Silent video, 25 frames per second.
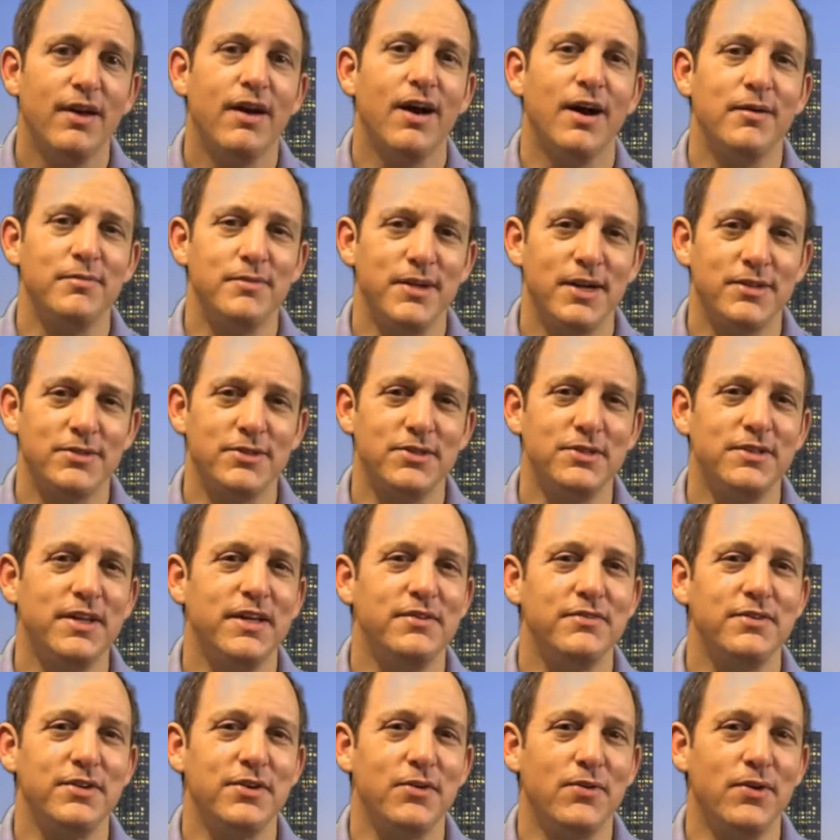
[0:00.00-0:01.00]
I'm Dr.
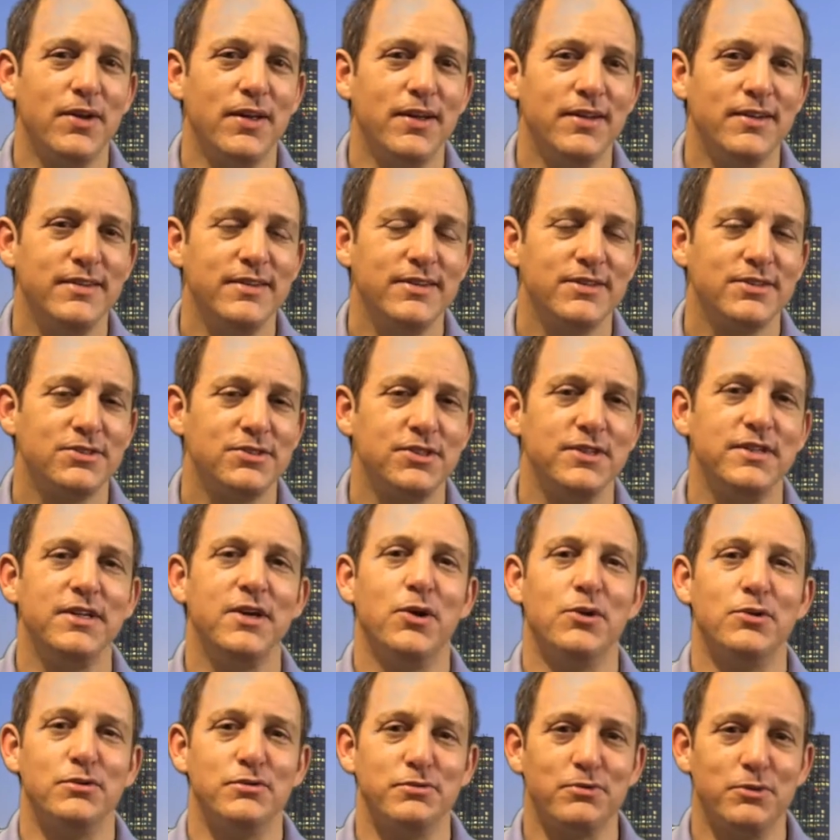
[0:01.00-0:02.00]
David Greene,
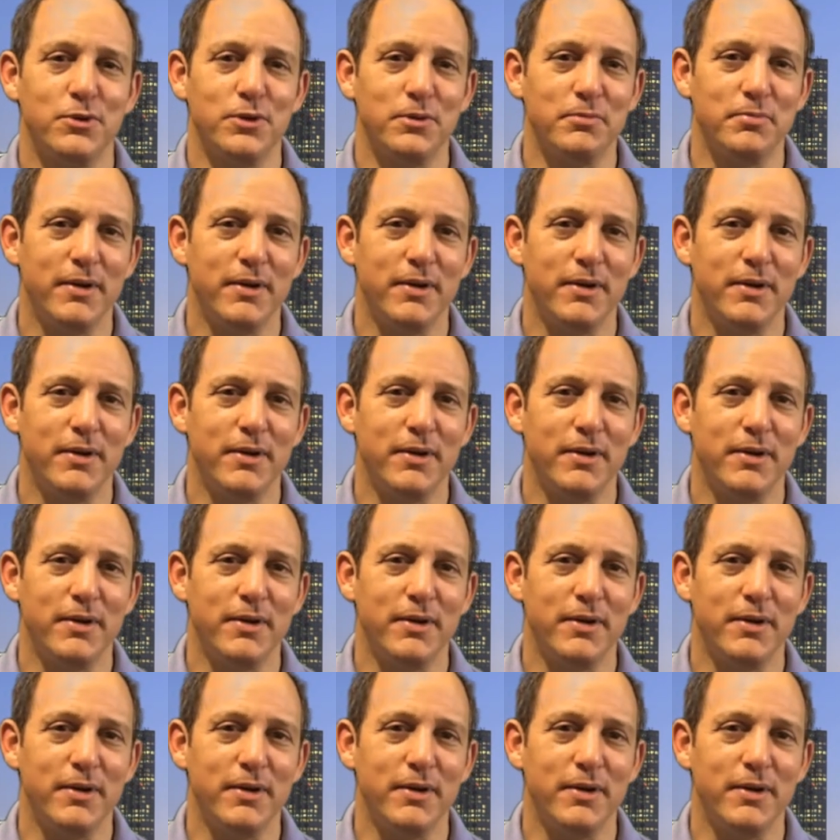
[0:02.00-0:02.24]
CEO of the Florida